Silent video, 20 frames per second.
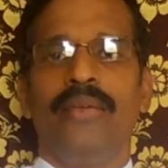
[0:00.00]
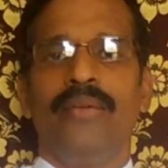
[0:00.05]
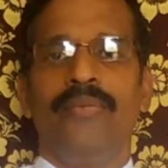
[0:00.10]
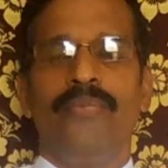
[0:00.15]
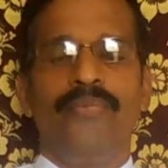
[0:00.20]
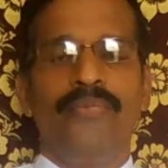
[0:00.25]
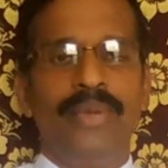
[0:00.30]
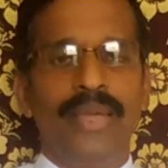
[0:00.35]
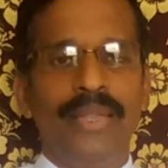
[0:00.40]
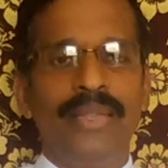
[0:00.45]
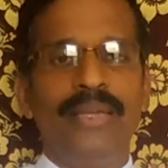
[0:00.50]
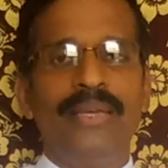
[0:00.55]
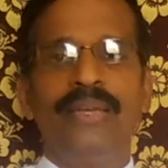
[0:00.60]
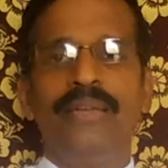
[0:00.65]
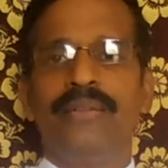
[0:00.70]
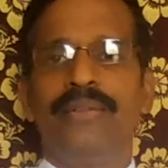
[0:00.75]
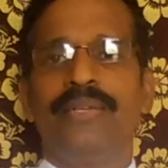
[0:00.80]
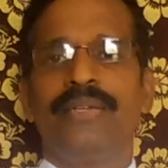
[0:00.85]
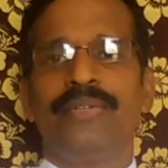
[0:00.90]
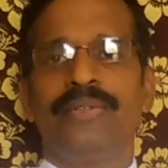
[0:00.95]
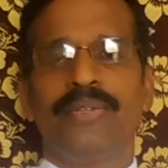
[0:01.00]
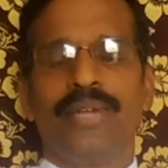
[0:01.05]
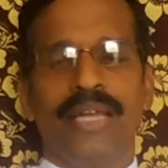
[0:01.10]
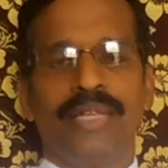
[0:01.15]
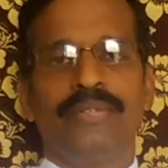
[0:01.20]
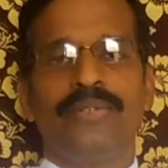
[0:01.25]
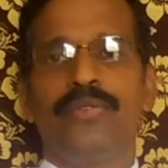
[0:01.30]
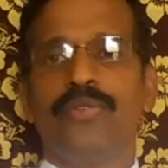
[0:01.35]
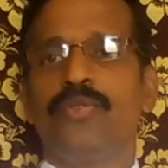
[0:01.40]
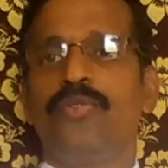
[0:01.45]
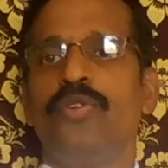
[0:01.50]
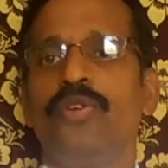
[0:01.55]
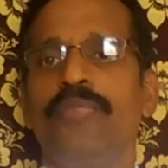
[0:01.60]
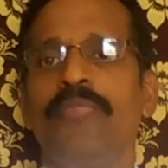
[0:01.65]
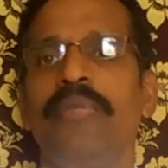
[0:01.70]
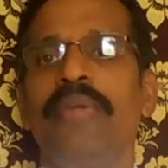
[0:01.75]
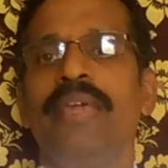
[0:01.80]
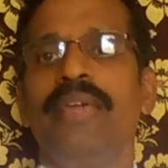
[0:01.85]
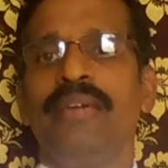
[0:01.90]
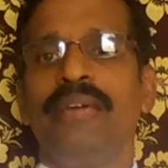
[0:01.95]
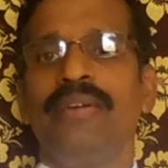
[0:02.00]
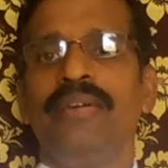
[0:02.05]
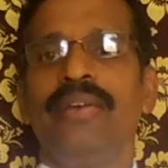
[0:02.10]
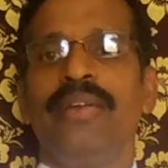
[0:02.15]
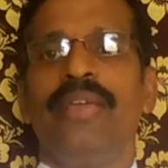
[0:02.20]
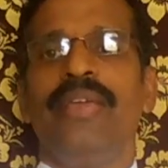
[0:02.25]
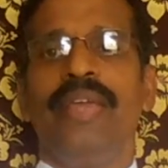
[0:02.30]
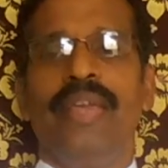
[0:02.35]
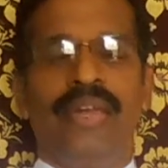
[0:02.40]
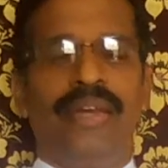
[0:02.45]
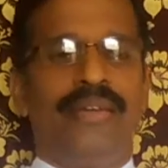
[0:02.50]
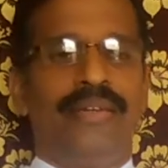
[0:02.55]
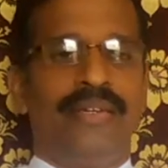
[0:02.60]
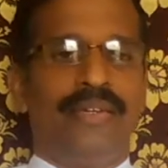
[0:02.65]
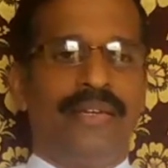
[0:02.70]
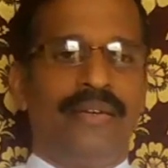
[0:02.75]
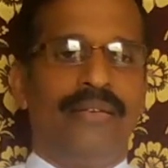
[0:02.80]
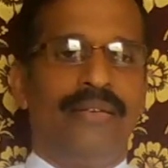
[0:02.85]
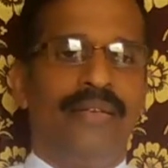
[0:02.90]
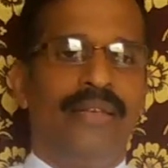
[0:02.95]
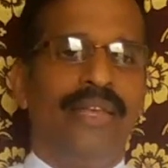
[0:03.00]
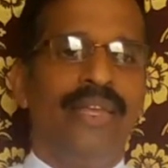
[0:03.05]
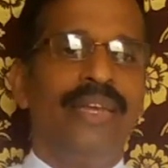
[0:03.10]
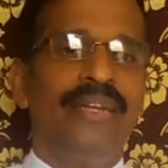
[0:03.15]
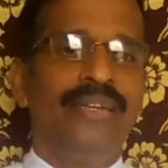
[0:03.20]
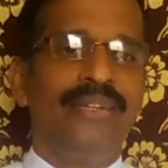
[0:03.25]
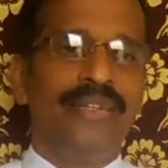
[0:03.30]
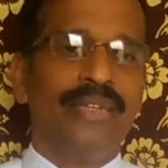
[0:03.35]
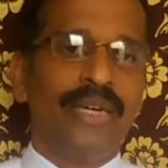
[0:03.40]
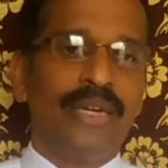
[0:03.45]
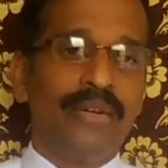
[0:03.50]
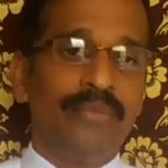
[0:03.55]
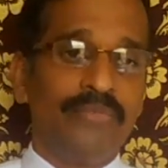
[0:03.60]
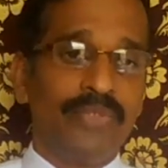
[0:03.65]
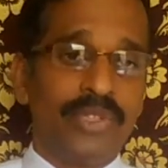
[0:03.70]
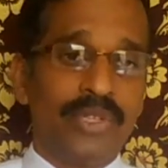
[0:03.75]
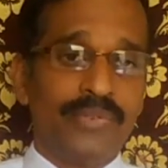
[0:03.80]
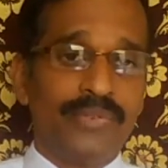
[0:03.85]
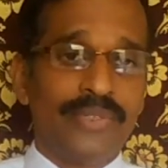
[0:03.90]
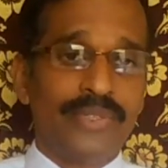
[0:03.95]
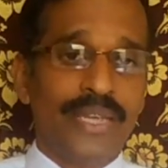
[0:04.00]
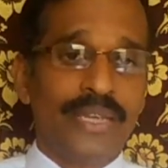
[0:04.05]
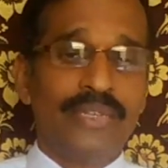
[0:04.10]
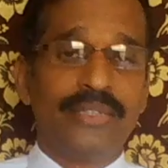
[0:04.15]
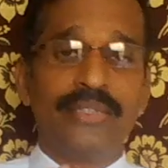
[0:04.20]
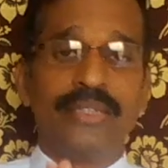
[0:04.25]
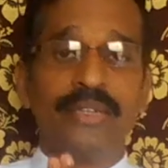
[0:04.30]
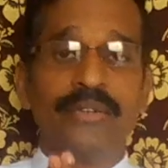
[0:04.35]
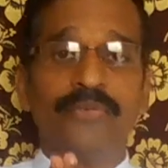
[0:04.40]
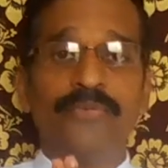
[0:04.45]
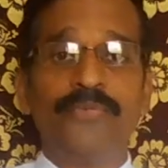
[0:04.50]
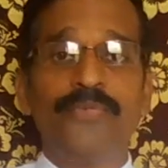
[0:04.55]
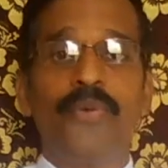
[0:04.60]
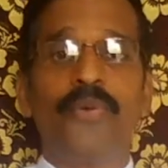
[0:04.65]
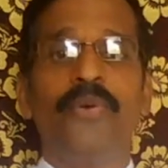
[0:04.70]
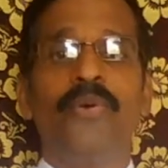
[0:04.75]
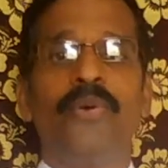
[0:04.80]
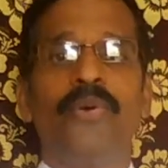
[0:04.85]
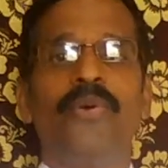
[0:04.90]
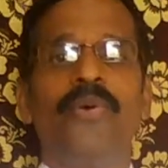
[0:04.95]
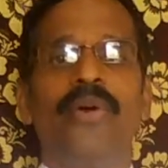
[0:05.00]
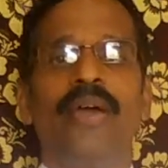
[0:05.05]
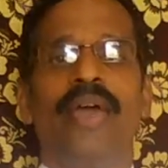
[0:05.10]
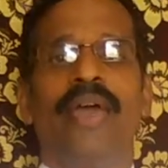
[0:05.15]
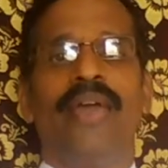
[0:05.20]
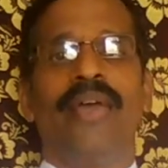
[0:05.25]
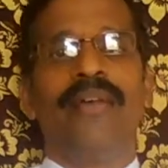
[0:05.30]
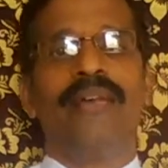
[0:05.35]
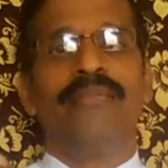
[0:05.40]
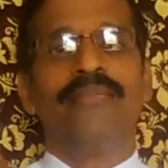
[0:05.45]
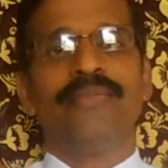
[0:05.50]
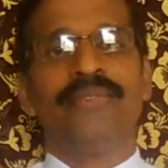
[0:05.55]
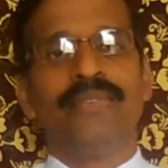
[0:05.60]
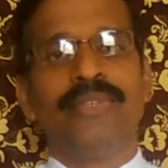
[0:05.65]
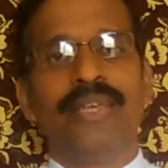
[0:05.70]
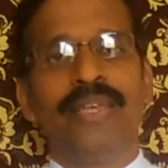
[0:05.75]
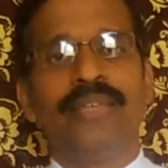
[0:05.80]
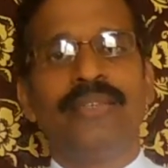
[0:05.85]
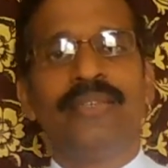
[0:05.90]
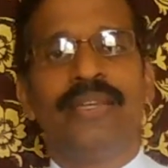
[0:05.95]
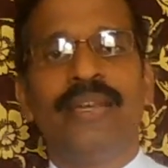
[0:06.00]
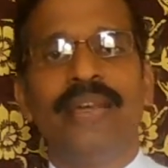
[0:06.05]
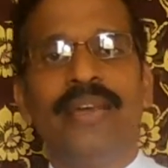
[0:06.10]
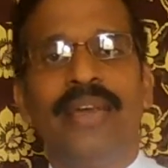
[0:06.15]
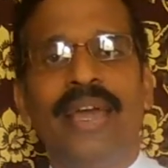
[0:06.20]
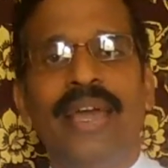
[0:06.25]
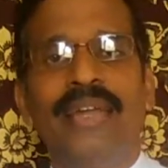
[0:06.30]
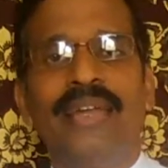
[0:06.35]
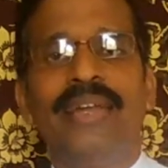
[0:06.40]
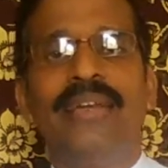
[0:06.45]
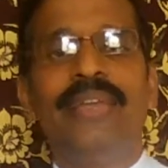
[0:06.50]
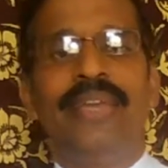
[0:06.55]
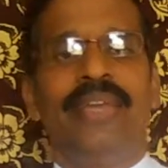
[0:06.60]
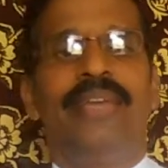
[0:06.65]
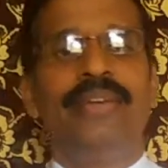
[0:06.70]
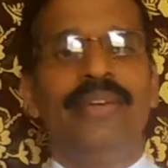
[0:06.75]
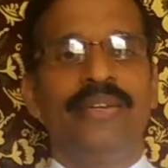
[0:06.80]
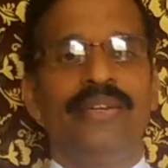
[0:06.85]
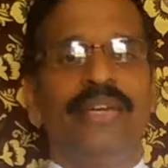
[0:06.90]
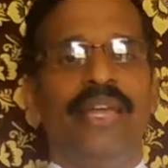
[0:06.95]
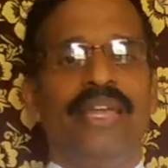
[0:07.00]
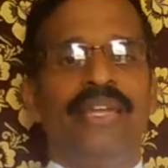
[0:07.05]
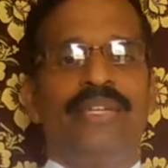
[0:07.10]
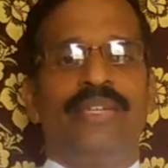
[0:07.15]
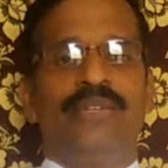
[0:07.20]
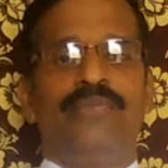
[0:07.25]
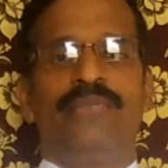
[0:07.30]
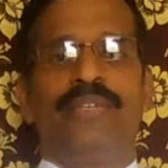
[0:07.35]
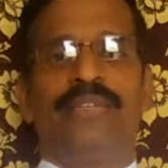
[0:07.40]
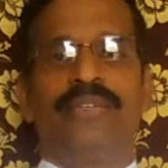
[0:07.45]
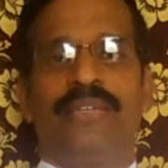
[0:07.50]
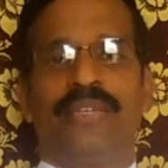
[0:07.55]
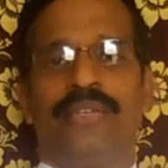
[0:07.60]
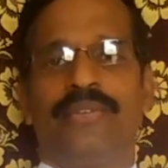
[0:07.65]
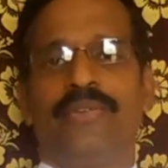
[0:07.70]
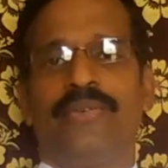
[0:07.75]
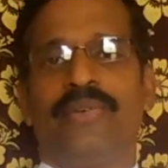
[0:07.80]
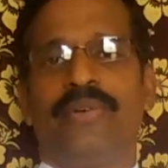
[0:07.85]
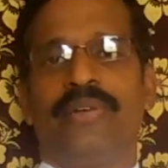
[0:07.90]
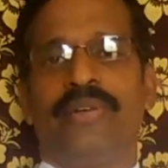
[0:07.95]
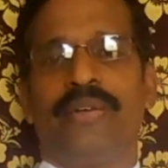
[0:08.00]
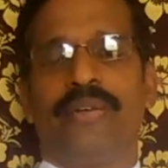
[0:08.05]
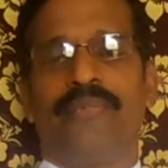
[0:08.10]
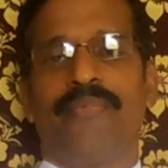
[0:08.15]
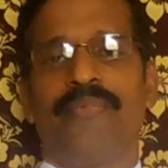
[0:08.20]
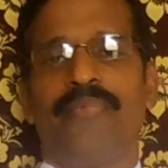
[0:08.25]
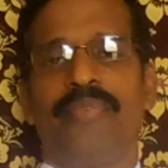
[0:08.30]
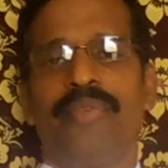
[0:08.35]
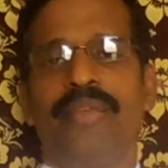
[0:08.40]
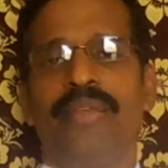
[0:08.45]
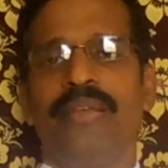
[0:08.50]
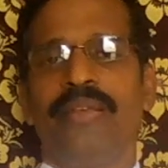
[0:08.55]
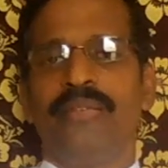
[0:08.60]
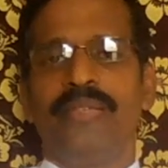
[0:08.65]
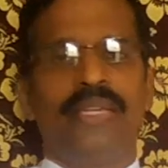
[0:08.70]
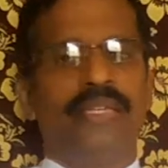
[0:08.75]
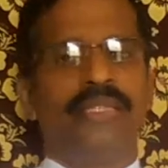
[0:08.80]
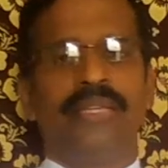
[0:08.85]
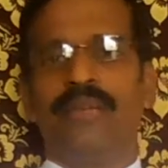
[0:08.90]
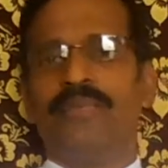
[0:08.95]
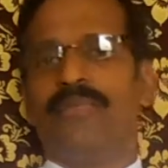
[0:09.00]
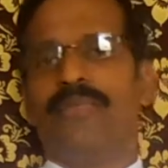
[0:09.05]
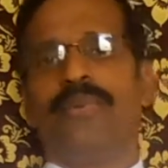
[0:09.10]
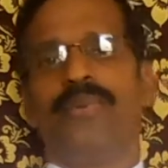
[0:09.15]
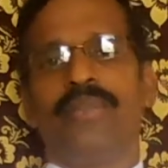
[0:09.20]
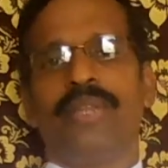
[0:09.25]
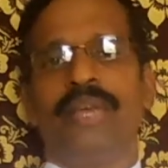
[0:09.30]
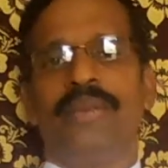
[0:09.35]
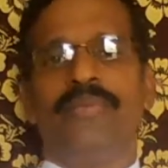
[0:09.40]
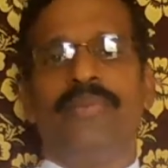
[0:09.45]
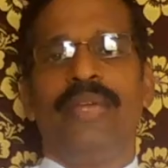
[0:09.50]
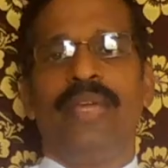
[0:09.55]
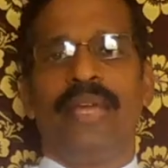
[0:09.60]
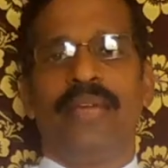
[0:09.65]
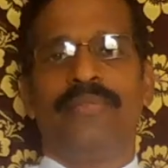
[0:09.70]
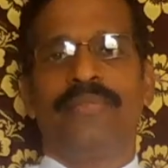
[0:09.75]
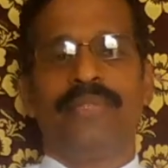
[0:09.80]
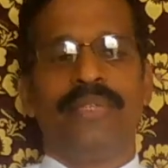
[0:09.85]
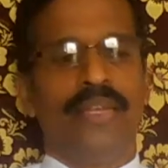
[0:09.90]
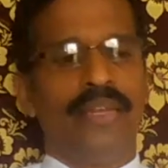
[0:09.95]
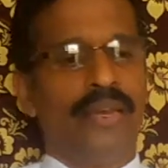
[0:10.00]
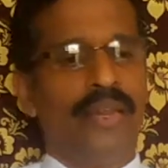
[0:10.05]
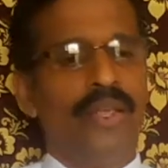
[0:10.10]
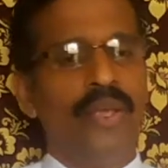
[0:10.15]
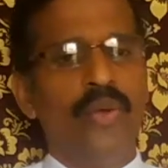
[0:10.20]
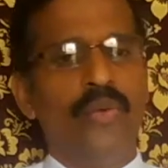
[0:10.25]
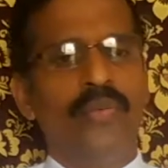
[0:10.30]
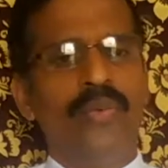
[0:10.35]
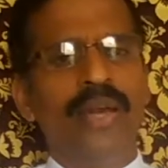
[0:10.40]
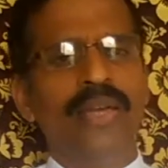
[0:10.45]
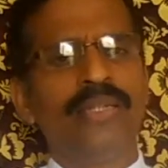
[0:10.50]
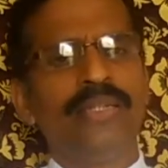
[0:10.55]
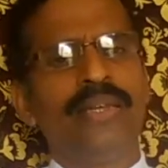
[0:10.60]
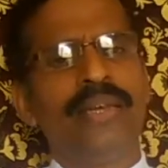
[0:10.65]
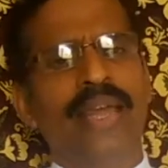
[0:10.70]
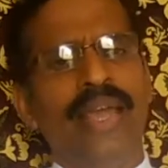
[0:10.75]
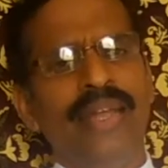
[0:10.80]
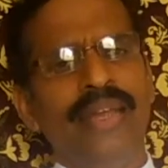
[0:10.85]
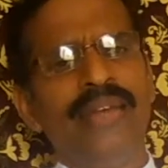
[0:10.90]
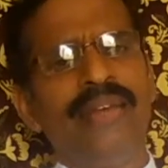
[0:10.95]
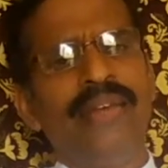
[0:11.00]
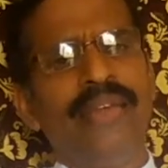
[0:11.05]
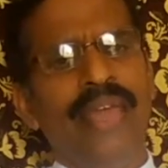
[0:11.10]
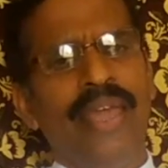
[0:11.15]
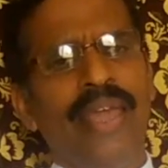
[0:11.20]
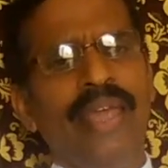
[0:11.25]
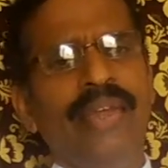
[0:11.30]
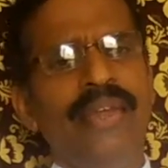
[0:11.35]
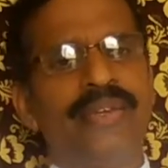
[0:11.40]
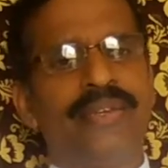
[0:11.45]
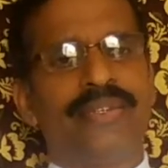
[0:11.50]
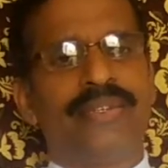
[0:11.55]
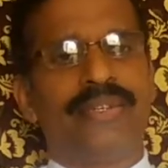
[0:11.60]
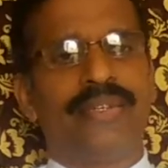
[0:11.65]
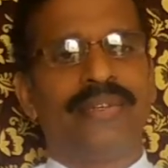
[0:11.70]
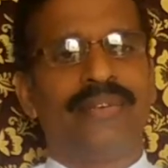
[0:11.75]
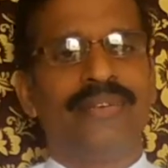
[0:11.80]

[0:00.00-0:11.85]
Whether the trust could be created in terms of section 4 and section 98 of the trust ordinance. Section 4 that we have seen. What's the 98?